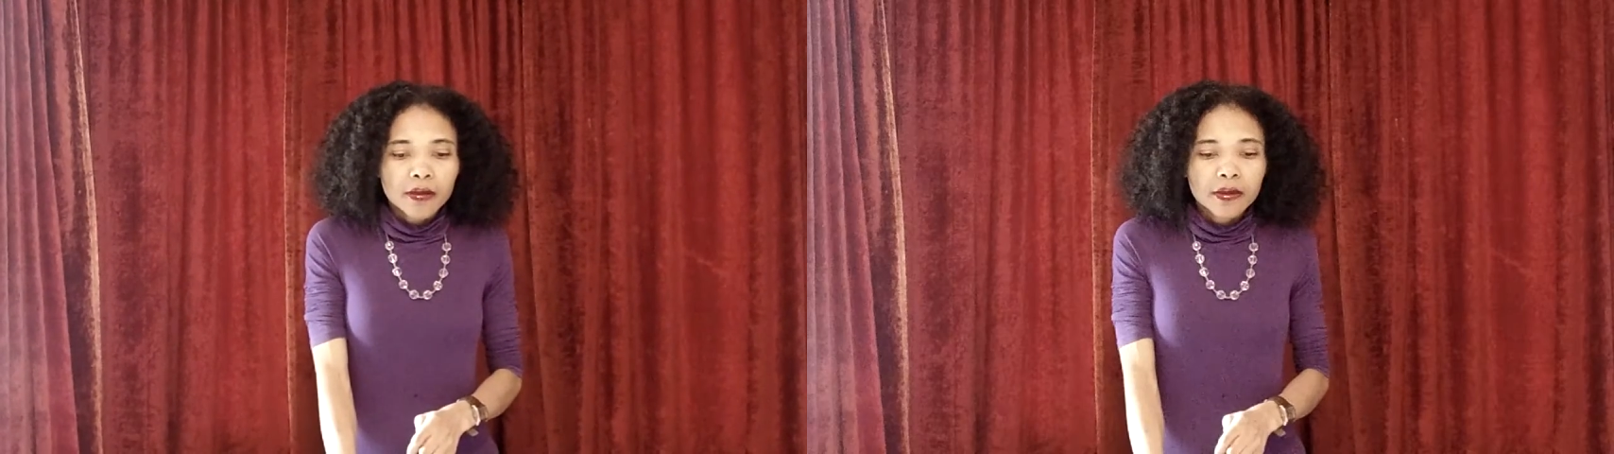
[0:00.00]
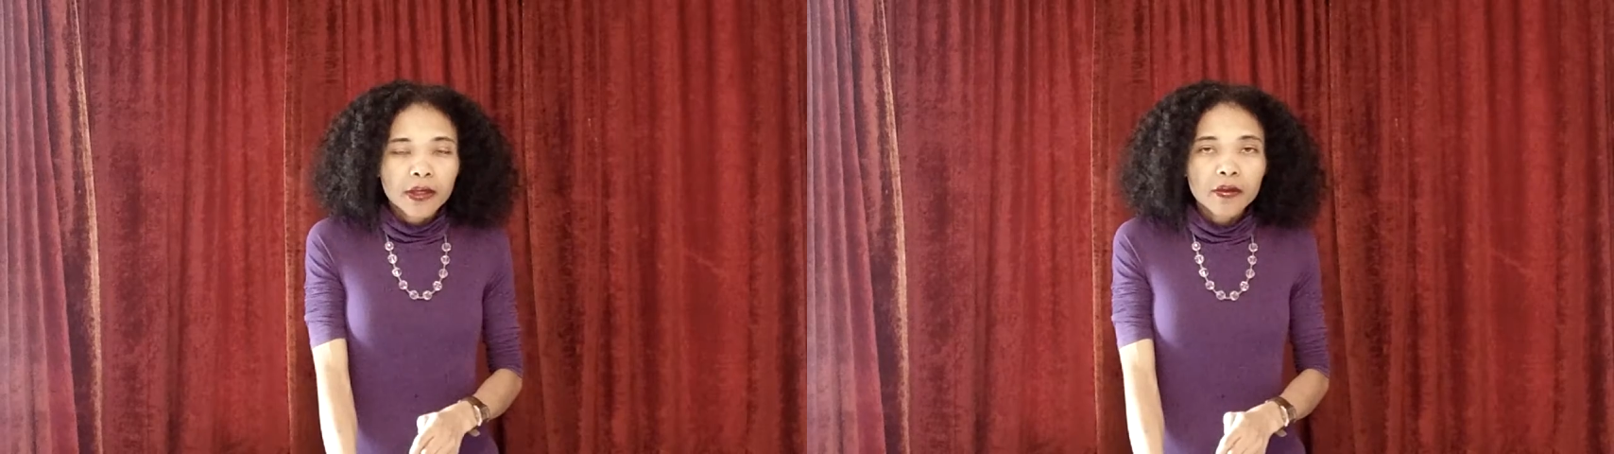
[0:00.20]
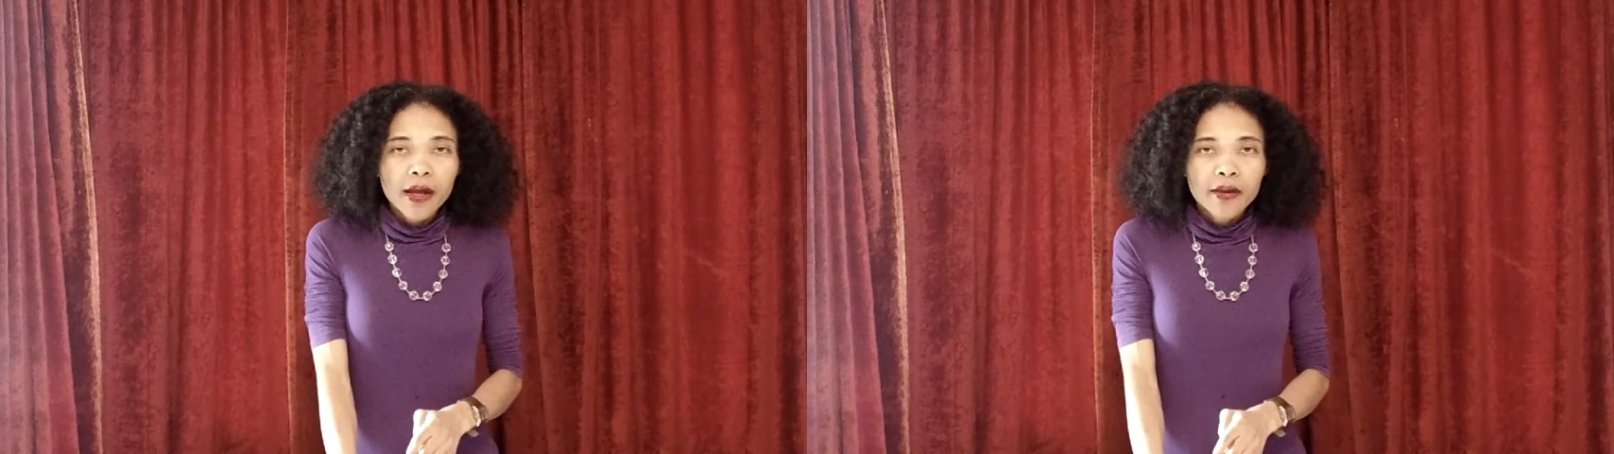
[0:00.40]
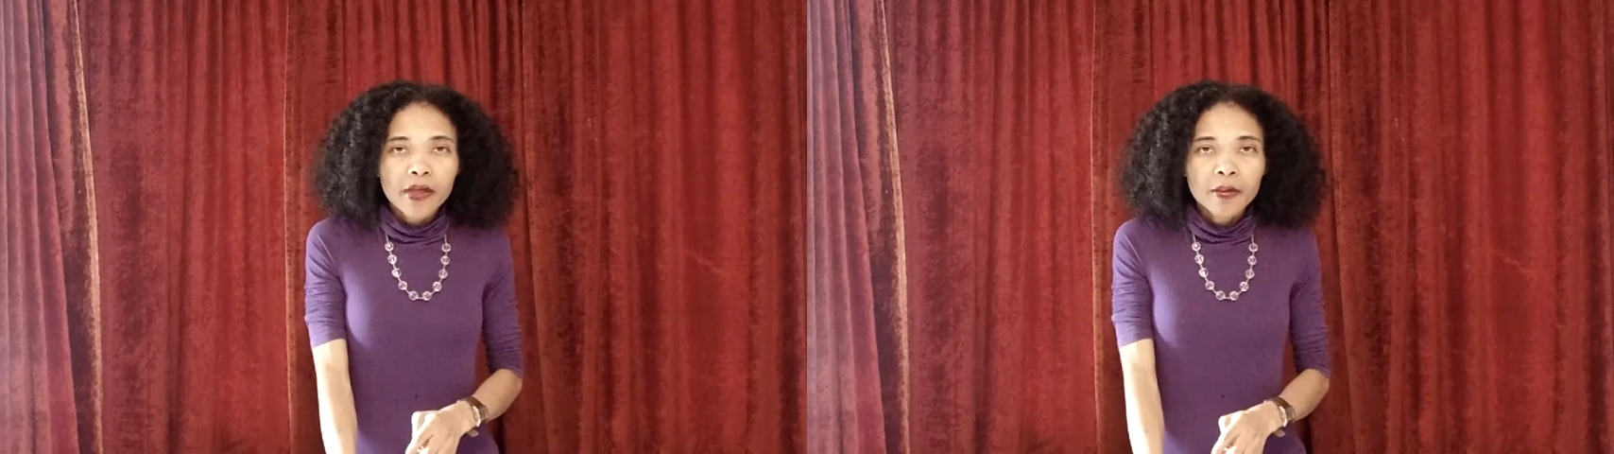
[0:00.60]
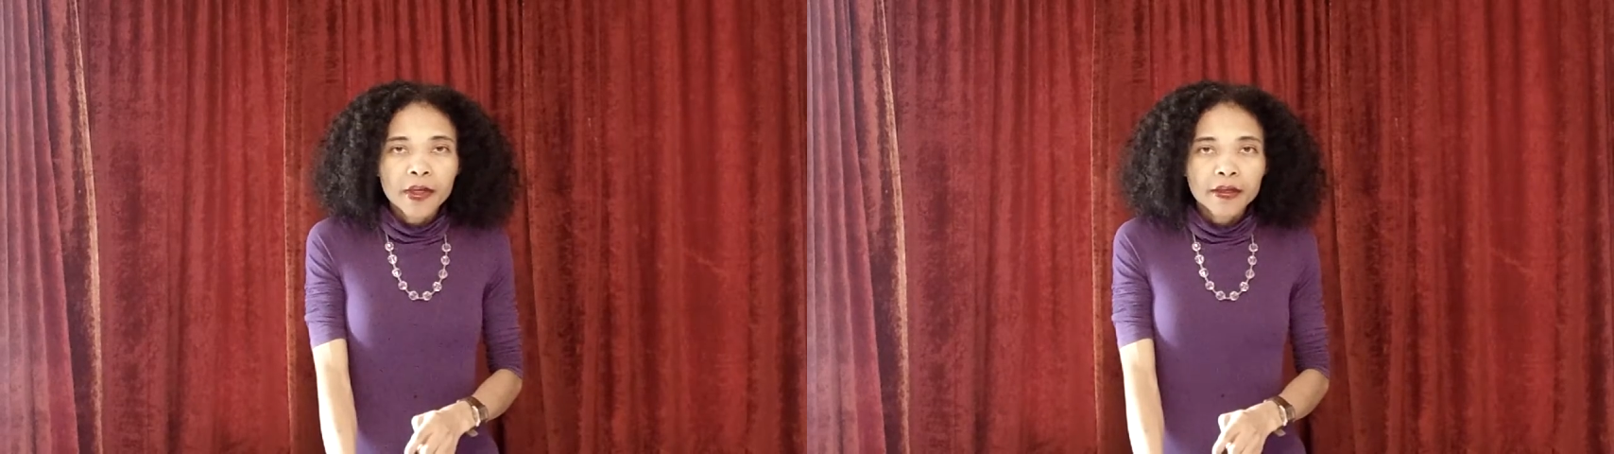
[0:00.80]
still have
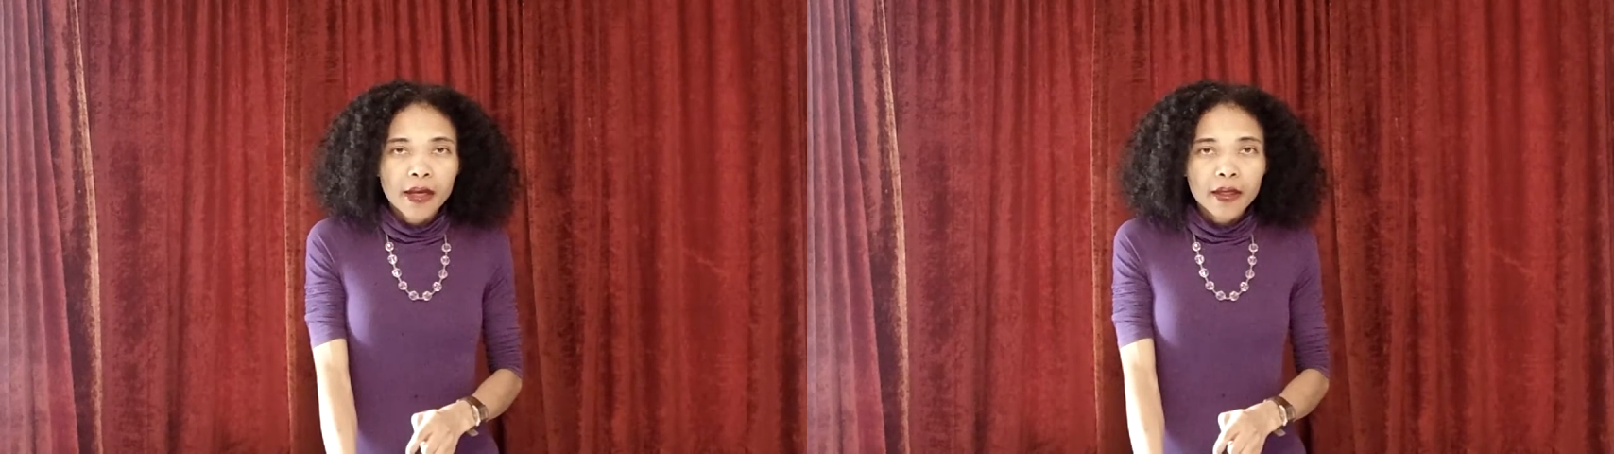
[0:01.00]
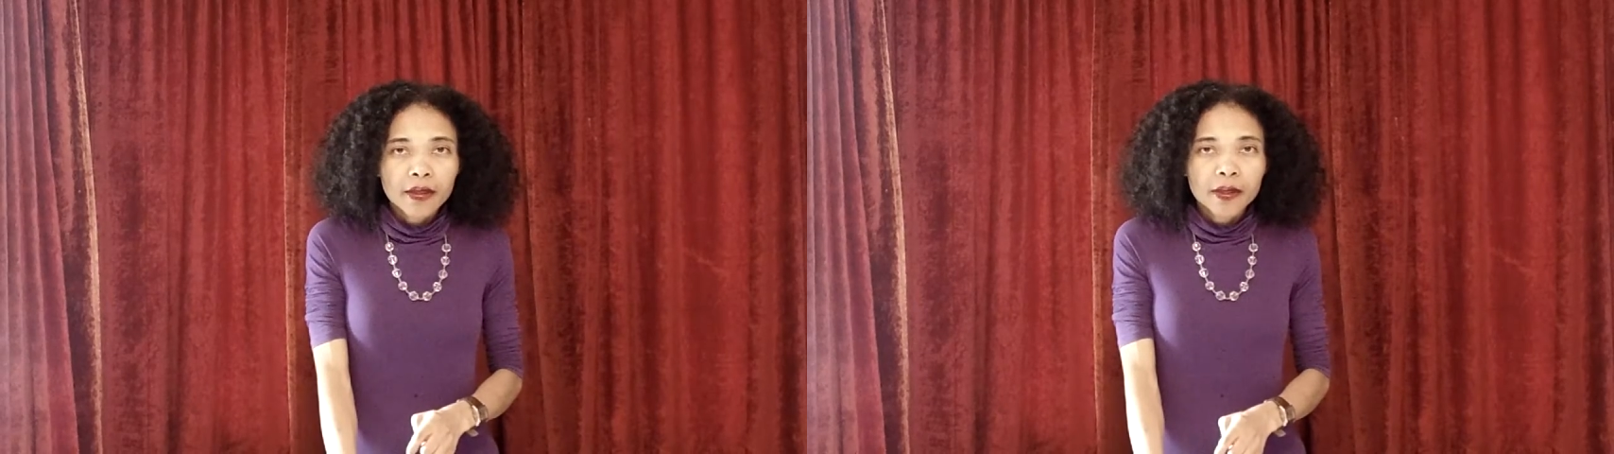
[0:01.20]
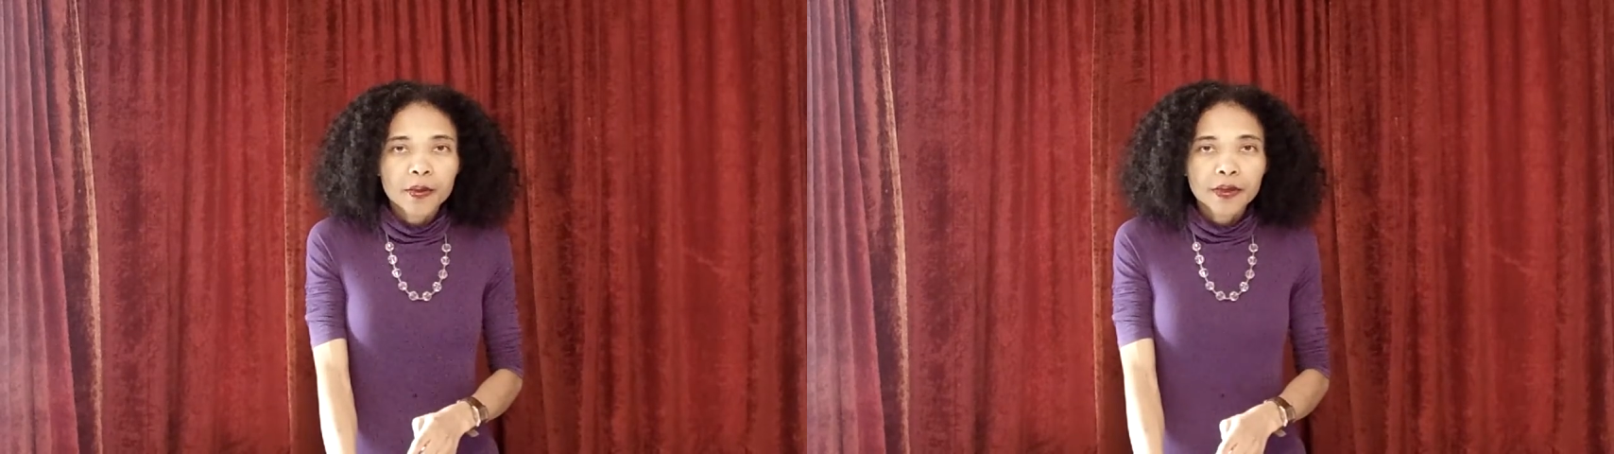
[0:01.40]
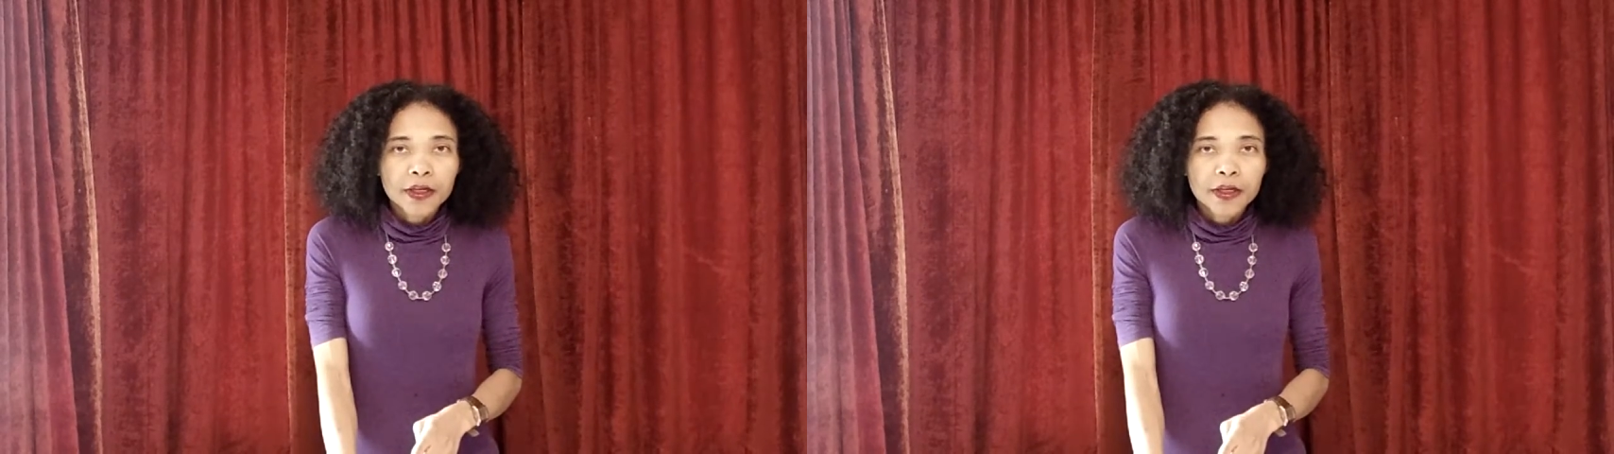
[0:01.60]
that mentality,